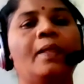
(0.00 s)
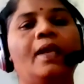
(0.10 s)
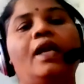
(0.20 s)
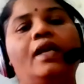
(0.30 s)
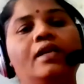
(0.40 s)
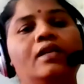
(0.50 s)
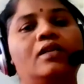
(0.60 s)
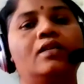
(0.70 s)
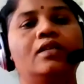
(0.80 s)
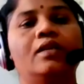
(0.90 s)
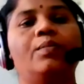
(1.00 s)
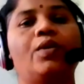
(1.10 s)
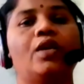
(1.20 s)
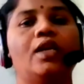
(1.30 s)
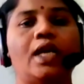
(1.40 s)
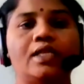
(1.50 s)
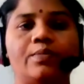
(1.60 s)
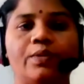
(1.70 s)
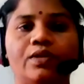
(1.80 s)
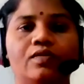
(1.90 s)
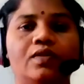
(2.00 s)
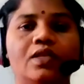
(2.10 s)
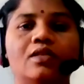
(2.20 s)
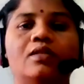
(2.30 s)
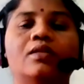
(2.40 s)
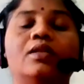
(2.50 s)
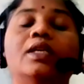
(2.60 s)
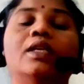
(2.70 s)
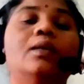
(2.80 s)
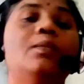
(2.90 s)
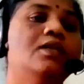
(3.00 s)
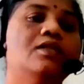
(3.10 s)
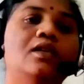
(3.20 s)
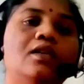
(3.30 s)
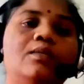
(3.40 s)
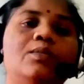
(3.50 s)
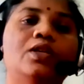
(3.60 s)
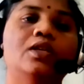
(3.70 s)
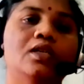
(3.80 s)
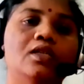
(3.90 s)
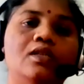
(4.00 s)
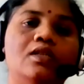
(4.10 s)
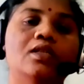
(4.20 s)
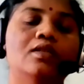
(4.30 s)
And the important aspect of this interpersonal communication is